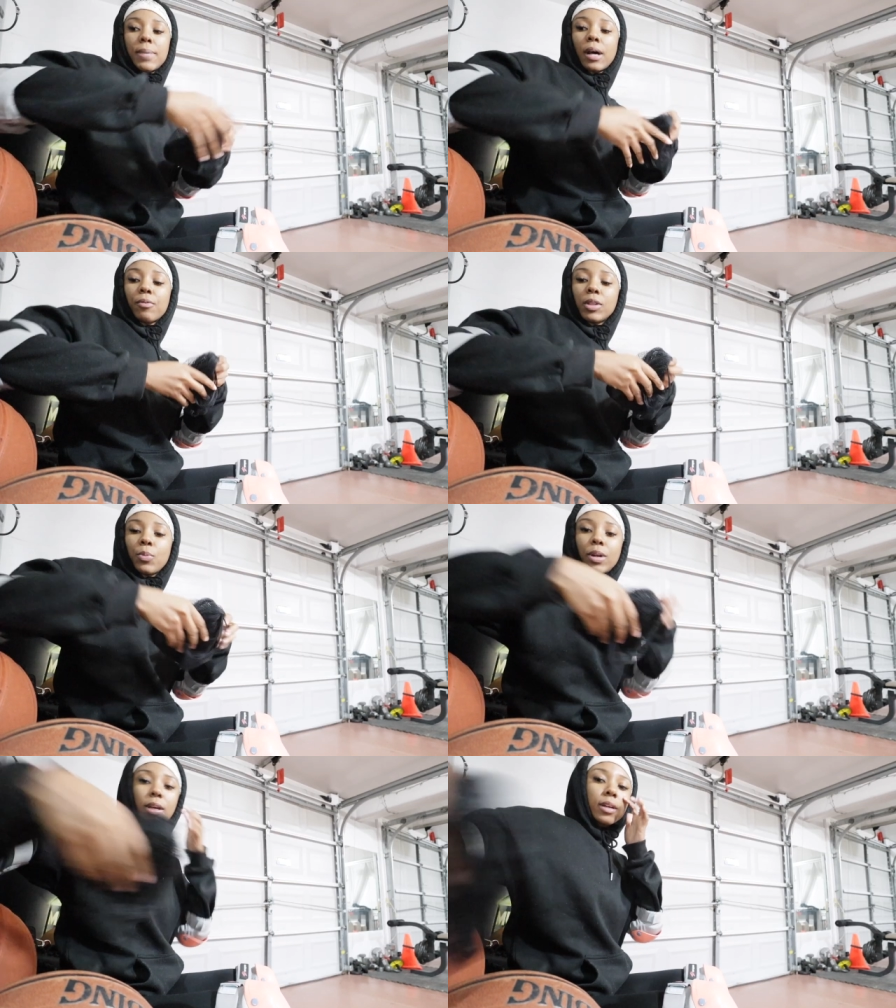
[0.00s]
but I really
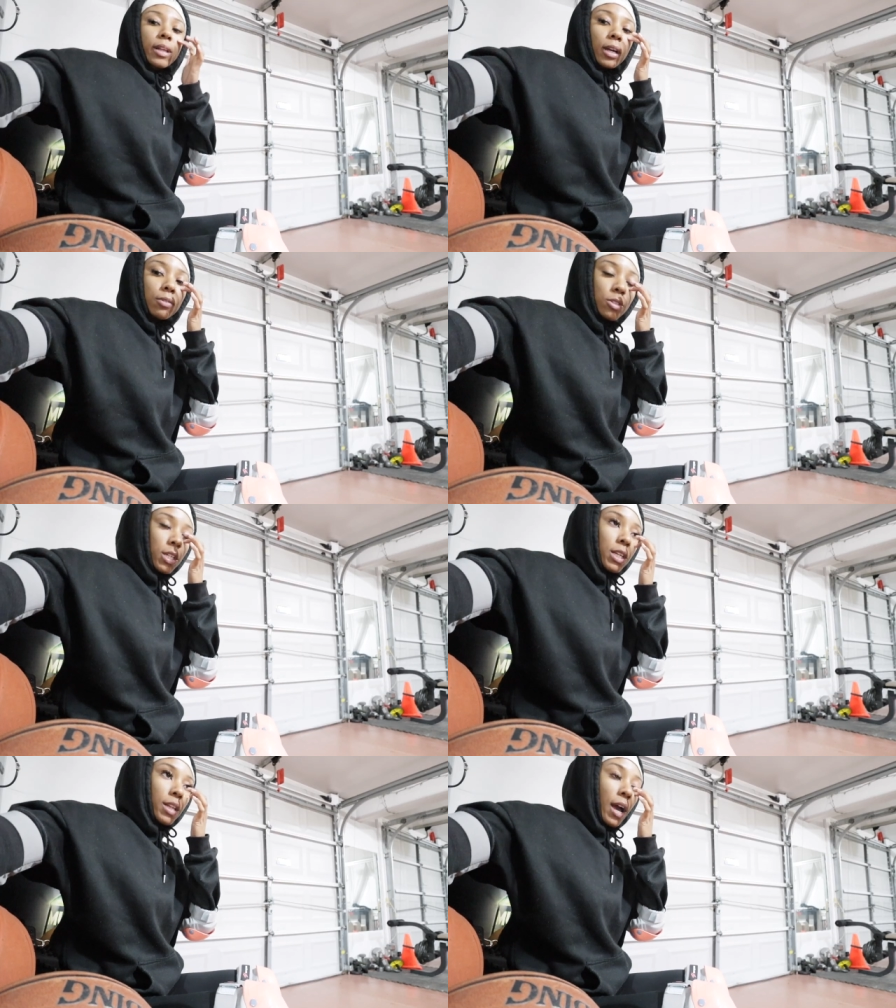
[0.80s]
want to get like a
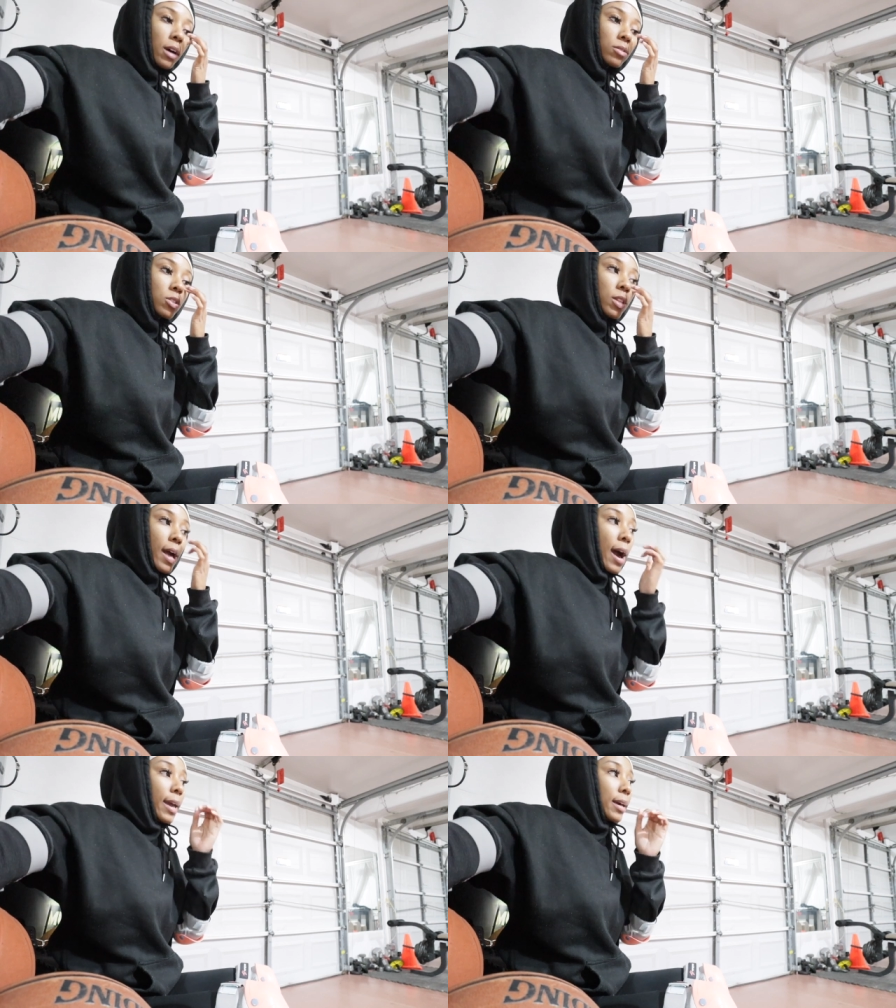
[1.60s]
routine down so
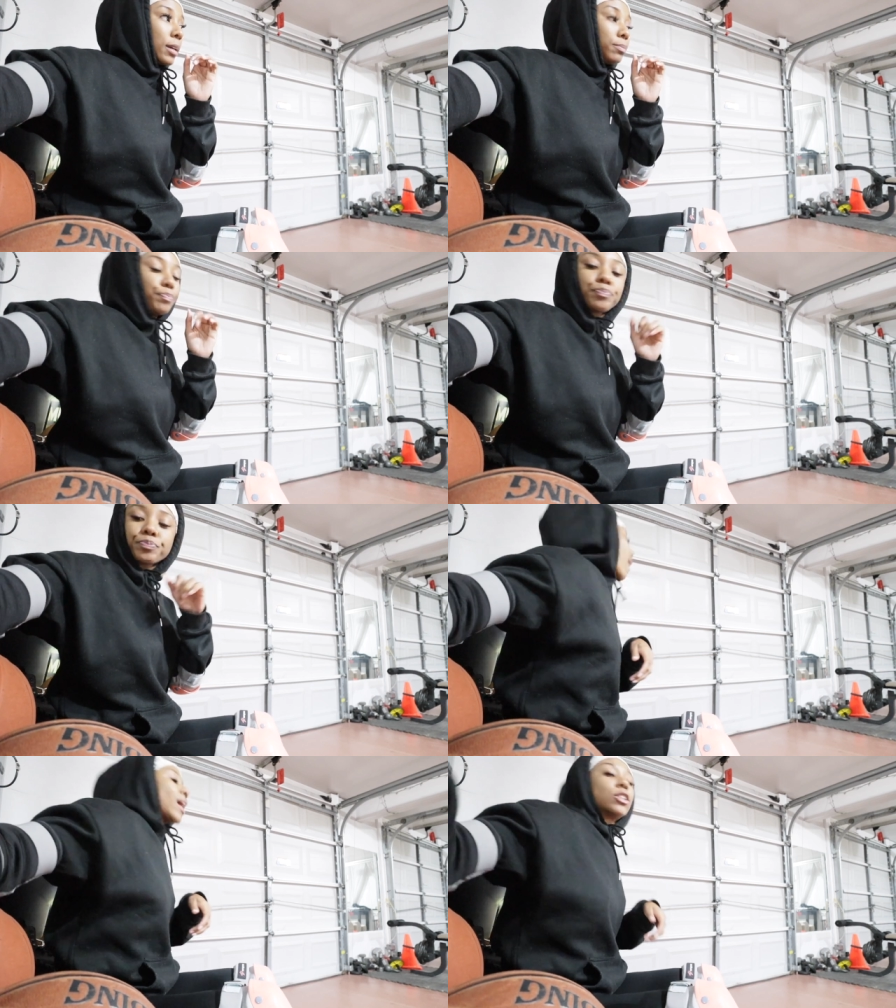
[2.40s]
that I am
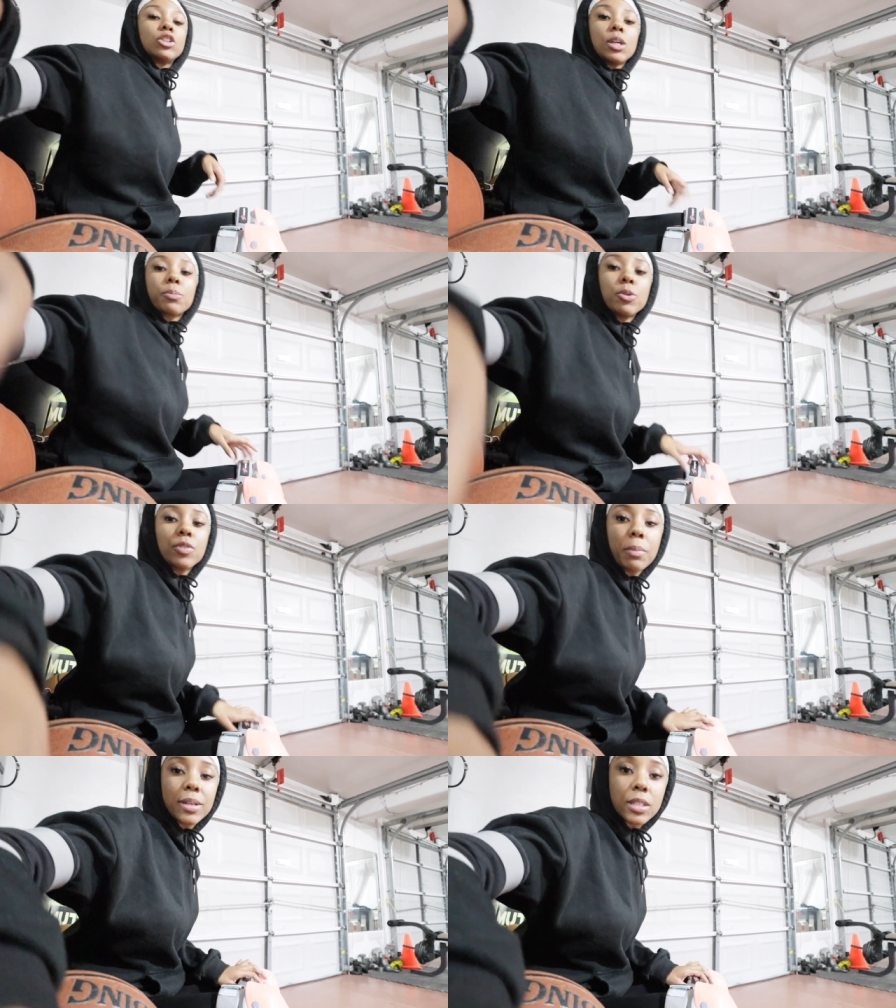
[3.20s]
actually
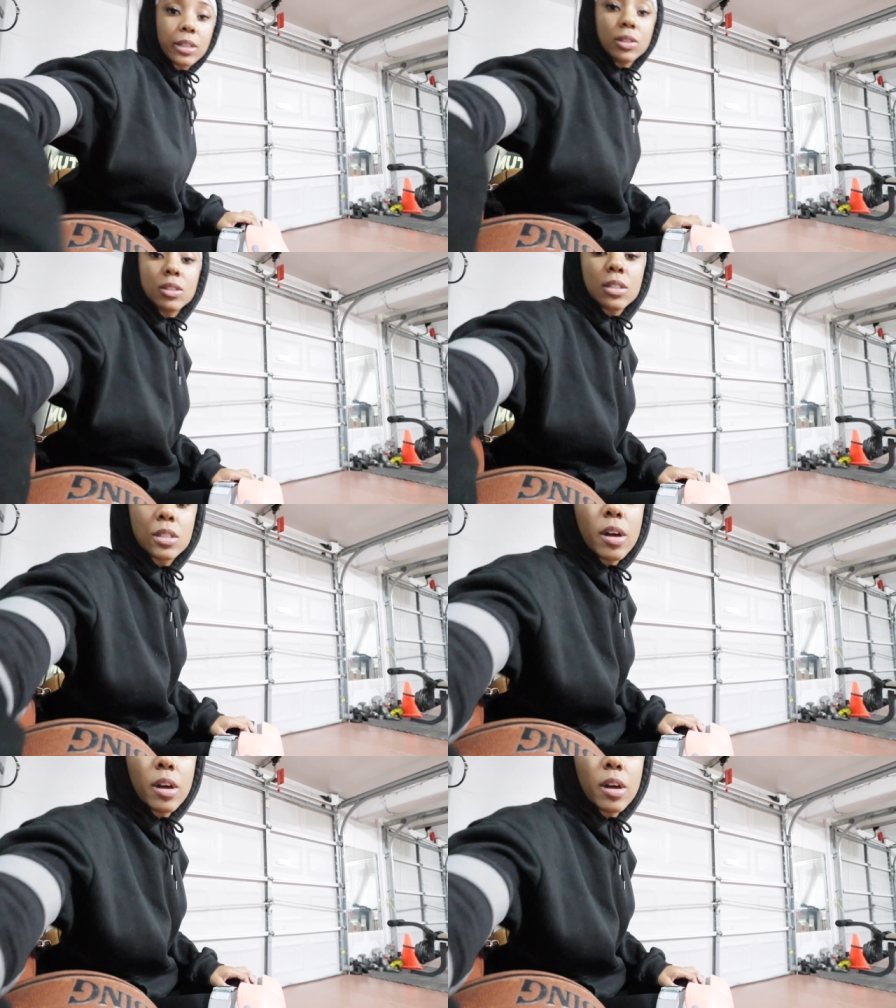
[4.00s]
improving my skills and